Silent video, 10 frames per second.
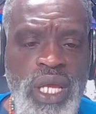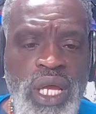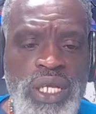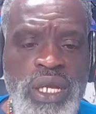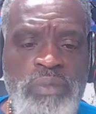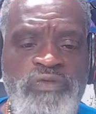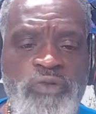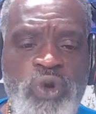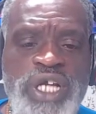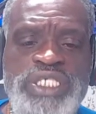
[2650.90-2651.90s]
Number
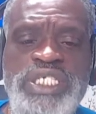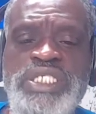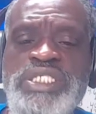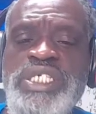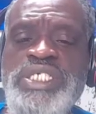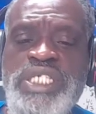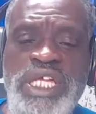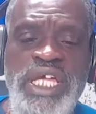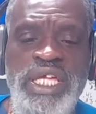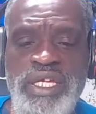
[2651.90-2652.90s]
four, consistency is
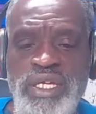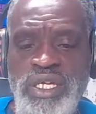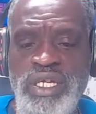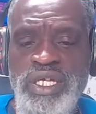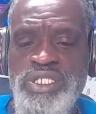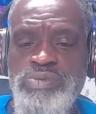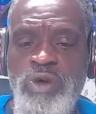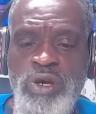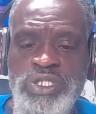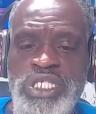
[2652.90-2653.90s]
key.
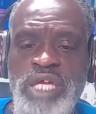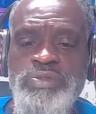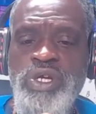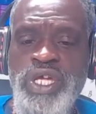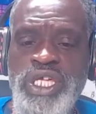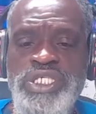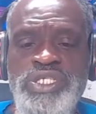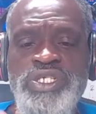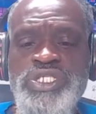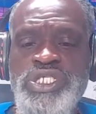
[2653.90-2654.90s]
Small steps are easier
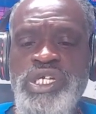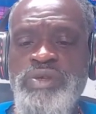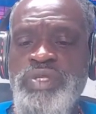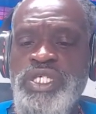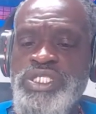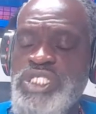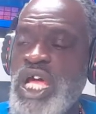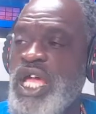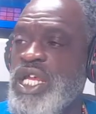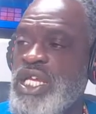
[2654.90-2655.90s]
to achieve than
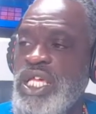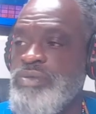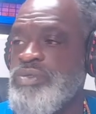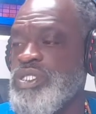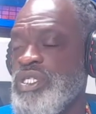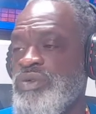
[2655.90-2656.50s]
giant leaps.